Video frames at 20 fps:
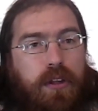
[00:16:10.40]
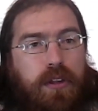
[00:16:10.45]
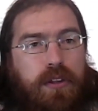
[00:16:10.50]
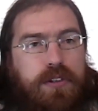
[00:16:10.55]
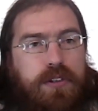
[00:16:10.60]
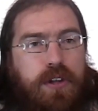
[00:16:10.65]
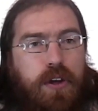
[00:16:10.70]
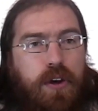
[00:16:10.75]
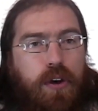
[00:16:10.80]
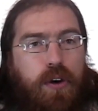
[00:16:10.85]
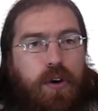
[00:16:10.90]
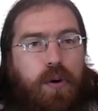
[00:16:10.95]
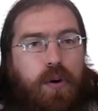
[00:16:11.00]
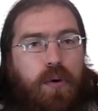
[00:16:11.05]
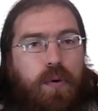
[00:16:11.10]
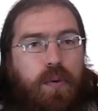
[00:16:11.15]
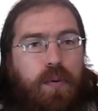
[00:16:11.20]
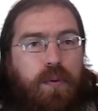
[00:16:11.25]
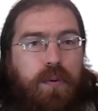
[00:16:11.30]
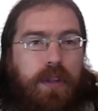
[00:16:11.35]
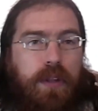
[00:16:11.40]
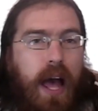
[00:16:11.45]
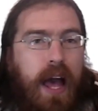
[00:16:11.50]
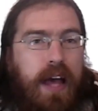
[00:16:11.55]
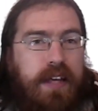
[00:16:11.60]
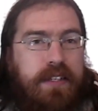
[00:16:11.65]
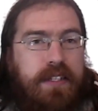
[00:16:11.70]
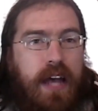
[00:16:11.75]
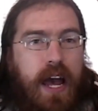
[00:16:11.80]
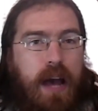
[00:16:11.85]
So
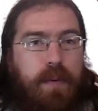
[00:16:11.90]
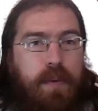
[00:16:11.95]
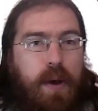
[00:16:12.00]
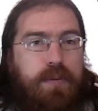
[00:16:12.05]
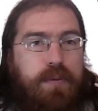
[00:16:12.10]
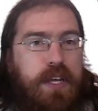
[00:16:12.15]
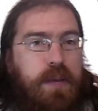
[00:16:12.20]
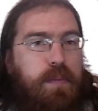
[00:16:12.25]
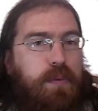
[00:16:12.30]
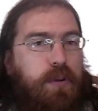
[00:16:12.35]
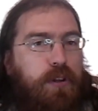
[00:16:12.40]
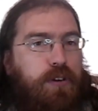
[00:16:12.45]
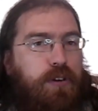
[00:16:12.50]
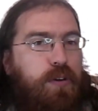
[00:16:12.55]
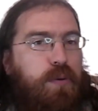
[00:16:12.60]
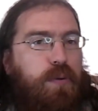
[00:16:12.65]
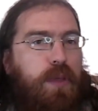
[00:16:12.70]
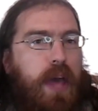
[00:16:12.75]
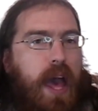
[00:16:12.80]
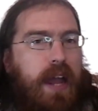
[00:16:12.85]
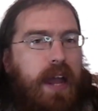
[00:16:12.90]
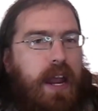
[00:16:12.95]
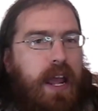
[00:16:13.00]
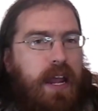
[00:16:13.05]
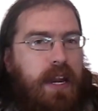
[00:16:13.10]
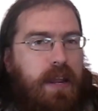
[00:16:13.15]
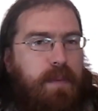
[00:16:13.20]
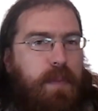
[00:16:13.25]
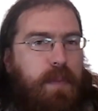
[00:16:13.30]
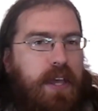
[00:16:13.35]
last time I was able to do that,
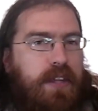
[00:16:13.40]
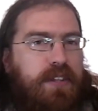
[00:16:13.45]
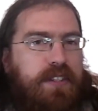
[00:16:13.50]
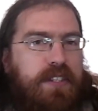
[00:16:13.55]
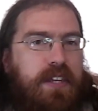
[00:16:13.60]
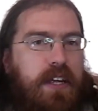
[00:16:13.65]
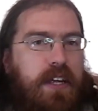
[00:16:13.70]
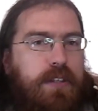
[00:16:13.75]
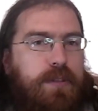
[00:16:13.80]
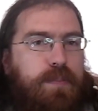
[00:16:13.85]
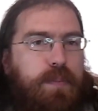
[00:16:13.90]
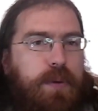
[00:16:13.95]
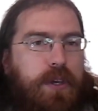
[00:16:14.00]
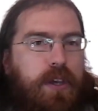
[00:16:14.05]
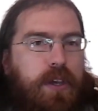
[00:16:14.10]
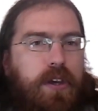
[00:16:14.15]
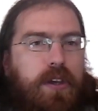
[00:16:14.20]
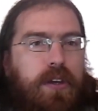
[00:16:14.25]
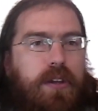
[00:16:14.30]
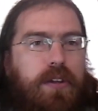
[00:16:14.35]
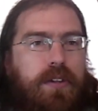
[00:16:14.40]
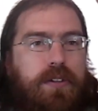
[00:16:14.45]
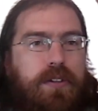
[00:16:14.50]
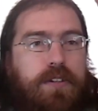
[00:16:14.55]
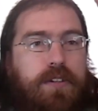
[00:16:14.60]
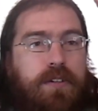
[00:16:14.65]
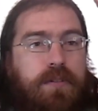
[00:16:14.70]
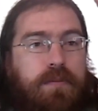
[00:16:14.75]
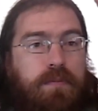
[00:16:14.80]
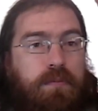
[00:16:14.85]
and it made sense
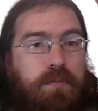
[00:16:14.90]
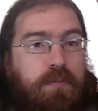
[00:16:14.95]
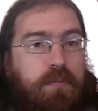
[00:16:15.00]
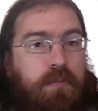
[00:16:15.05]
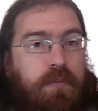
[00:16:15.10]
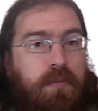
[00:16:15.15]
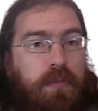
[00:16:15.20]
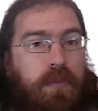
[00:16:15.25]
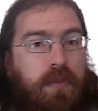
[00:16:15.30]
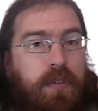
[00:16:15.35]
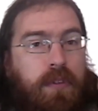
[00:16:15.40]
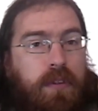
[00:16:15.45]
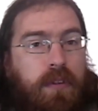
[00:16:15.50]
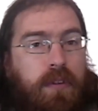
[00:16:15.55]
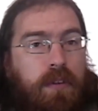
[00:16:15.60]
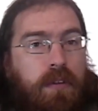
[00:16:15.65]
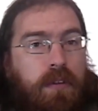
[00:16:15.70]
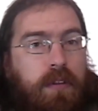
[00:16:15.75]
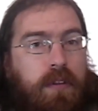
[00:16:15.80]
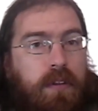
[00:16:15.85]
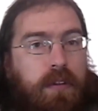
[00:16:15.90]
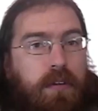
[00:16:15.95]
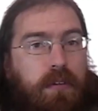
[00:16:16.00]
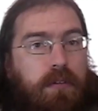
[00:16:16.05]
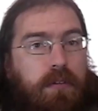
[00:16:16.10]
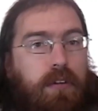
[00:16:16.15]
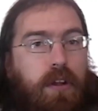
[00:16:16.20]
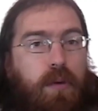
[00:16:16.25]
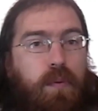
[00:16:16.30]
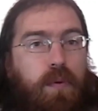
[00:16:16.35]
because
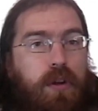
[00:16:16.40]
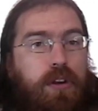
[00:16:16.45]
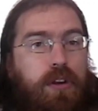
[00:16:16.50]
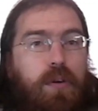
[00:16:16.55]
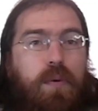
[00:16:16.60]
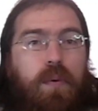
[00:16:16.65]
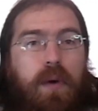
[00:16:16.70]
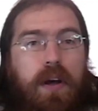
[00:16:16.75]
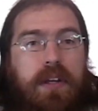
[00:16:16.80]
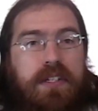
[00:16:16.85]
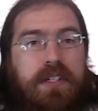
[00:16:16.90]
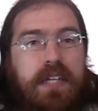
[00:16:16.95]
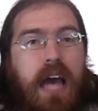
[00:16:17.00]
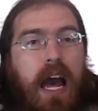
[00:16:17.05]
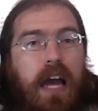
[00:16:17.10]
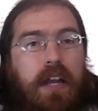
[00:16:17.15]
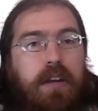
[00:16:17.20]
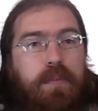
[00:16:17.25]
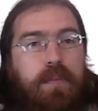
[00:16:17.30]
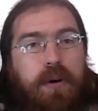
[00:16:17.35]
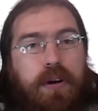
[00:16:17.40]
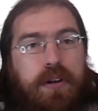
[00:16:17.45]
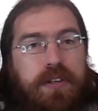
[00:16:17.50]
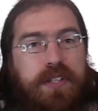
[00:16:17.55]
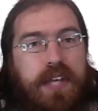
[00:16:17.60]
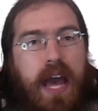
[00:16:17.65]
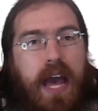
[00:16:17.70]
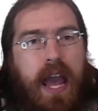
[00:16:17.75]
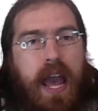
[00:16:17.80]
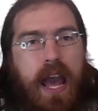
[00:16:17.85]
no one knew what signed
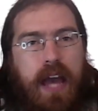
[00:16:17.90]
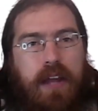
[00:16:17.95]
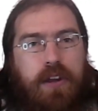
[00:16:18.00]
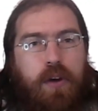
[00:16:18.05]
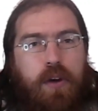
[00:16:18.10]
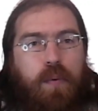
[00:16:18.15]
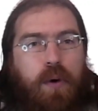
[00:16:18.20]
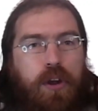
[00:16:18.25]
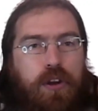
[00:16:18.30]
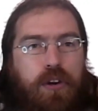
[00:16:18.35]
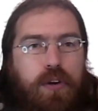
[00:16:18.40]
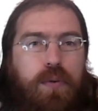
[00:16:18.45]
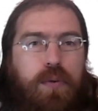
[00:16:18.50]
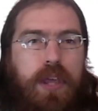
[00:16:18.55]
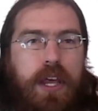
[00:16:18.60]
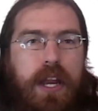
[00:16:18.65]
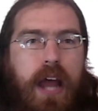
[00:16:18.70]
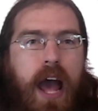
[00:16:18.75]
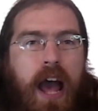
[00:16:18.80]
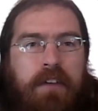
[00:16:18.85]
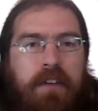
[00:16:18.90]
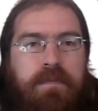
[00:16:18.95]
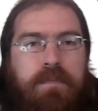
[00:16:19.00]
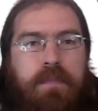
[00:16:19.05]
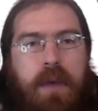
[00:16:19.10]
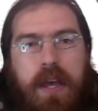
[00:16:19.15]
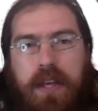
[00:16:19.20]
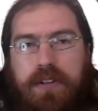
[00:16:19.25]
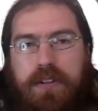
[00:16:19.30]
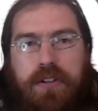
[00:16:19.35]
books I had. No one knew that I've
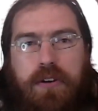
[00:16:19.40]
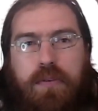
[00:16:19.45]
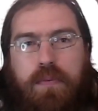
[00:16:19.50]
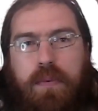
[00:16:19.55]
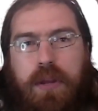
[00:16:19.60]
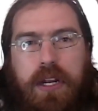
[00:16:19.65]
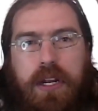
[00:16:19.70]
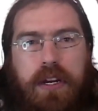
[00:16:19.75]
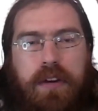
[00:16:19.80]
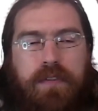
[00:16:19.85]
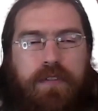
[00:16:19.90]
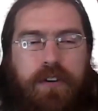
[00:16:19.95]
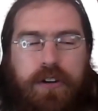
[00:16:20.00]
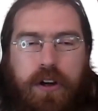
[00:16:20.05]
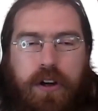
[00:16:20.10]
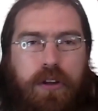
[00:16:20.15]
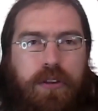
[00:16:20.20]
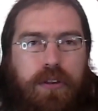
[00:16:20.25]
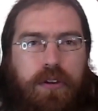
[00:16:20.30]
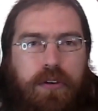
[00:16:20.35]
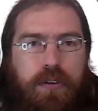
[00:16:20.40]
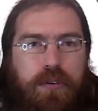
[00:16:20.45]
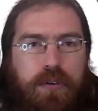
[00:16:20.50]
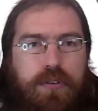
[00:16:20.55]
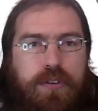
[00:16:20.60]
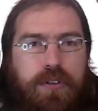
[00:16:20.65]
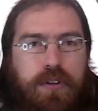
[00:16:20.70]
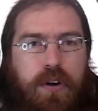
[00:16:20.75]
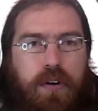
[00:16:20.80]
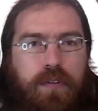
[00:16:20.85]
met so many different
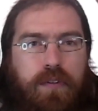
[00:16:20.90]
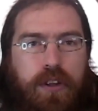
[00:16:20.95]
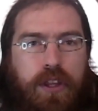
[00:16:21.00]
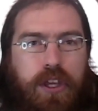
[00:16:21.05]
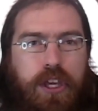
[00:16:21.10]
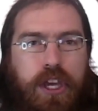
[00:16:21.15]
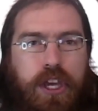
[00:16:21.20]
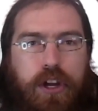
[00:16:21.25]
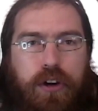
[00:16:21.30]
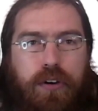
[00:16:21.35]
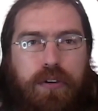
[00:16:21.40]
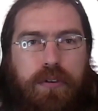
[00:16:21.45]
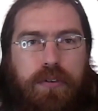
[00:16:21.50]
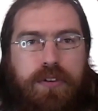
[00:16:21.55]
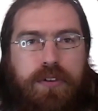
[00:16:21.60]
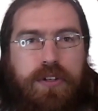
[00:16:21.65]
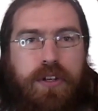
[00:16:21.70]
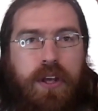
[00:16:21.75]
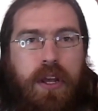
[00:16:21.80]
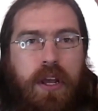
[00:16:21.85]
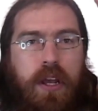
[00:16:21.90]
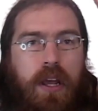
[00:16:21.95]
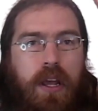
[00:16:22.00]
authors over the years.